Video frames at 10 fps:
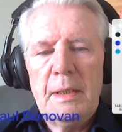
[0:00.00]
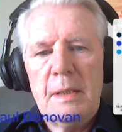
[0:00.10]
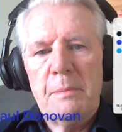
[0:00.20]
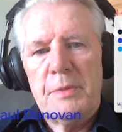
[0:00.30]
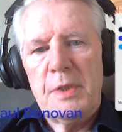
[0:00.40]

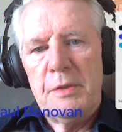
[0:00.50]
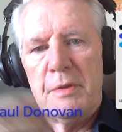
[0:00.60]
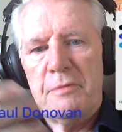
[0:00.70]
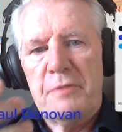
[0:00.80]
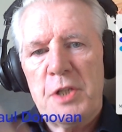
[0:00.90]

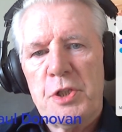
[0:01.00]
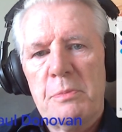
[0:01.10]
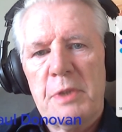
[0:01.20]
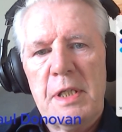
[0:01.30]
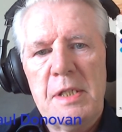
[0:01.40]
The Fresher
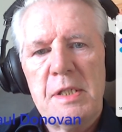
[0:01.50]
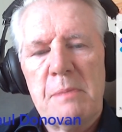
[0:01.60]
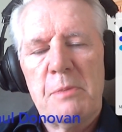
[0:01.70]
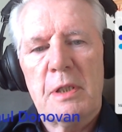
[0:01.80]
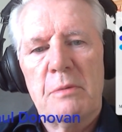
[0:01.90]

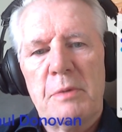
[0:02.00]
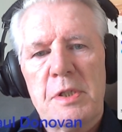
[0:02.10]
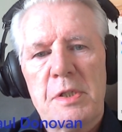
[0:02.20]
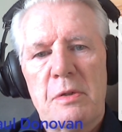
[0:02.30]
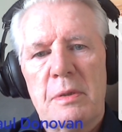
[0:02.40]
McKinsey model, which
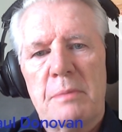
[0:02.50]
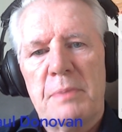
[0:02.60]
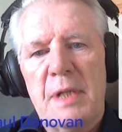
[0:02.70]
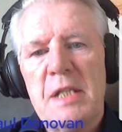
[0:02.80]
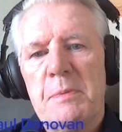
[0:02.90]
is a
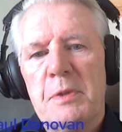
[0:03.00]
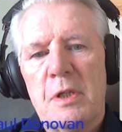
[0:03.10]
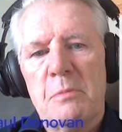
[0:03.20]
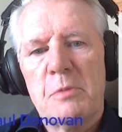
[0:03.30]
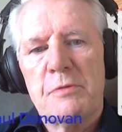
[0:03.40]
replacement
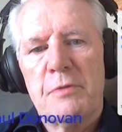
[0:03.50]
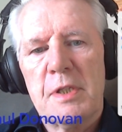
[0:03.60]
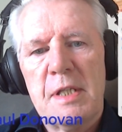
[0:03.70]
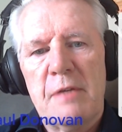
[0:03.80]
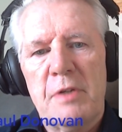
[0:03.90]
almost for
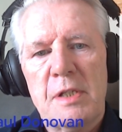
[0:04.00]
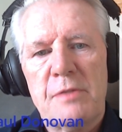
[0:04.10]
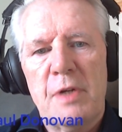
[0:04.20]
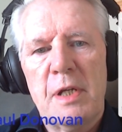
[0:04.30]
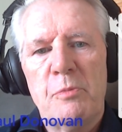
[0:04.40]
the 7S
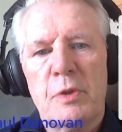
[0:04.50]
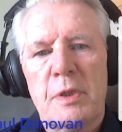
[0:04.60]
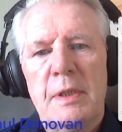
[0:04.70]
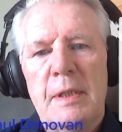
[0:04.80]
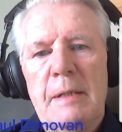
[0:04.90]
framework,
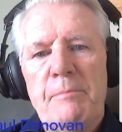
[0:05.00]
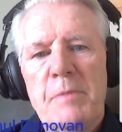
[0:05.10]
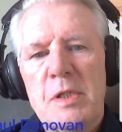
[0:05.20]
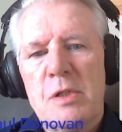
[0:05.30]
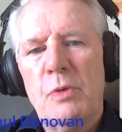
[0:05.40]

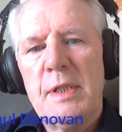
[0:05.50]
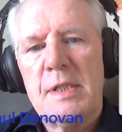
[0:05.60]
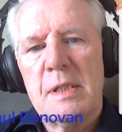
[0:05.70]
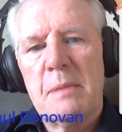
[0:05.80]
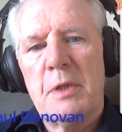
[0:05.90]
is quite
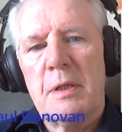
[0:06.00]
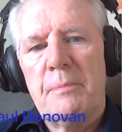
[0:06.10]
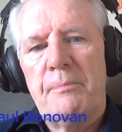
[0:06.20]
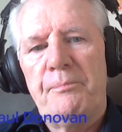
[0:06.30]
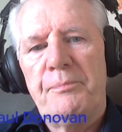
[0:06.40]
similar
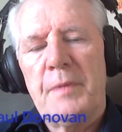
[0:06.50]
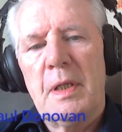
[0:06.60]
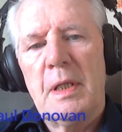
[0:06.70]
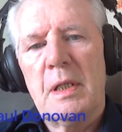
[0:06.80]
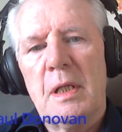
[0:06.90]

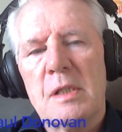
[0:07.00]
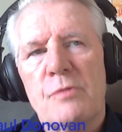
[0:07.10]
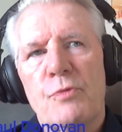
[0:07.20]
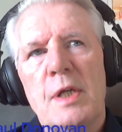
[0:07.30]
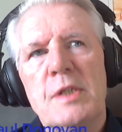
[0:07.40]
in lots
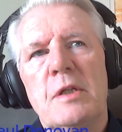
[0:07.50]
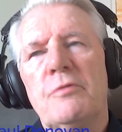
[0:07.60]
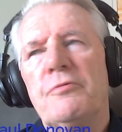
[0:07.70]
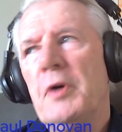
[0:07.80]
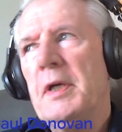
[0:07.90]
of ways, and
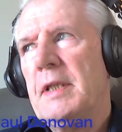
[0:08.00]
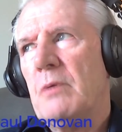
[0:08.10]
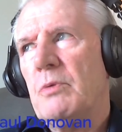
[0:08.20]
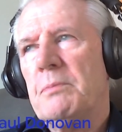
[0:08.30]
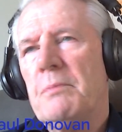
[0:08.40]
you'll find
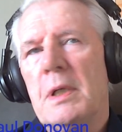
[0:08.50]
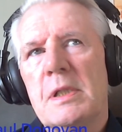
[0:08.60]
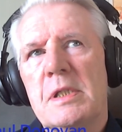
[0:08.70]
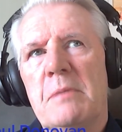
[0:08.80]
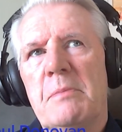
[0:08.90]
that with
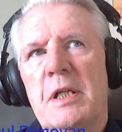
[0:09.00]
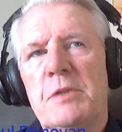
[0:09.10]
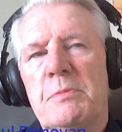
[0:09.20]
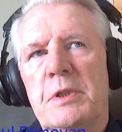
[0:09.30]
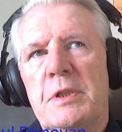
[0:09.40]
models in
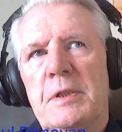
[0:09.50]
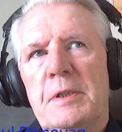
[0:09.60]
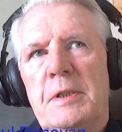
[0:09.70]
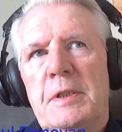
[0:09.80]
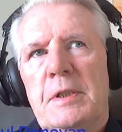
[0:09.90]
management,
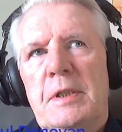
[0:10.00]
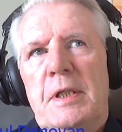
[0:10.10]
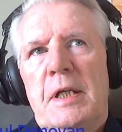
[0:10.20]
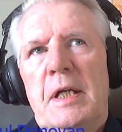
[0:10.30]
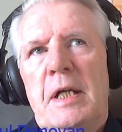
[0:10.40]

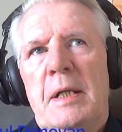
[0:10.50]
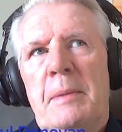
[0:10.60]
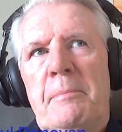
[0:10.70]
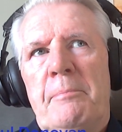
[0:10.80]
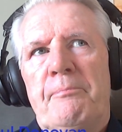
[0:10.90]

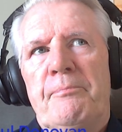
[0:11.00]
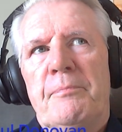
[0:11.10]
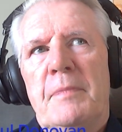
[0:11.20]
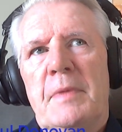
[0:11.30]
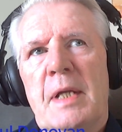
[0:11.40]

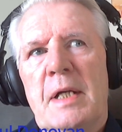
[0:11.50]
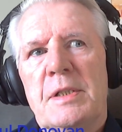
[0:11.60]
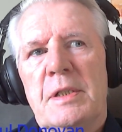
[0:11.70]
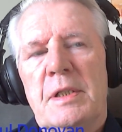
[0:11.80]
that